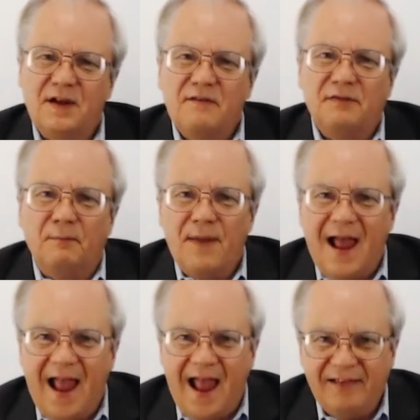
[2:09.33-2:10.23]
from
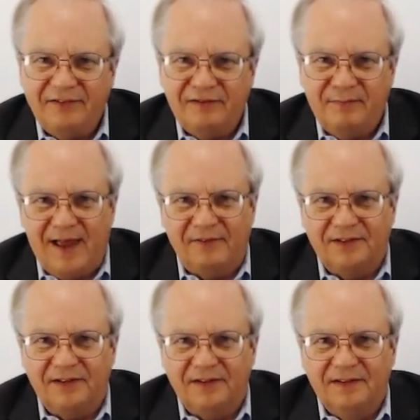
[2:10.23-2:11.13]
passive
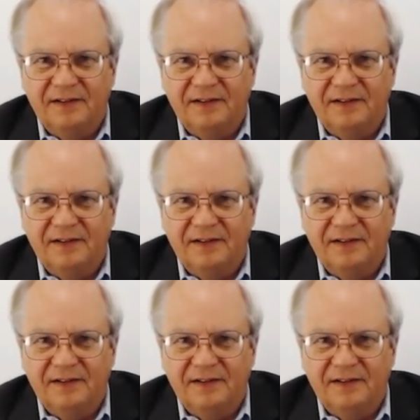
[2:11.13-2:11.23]
basket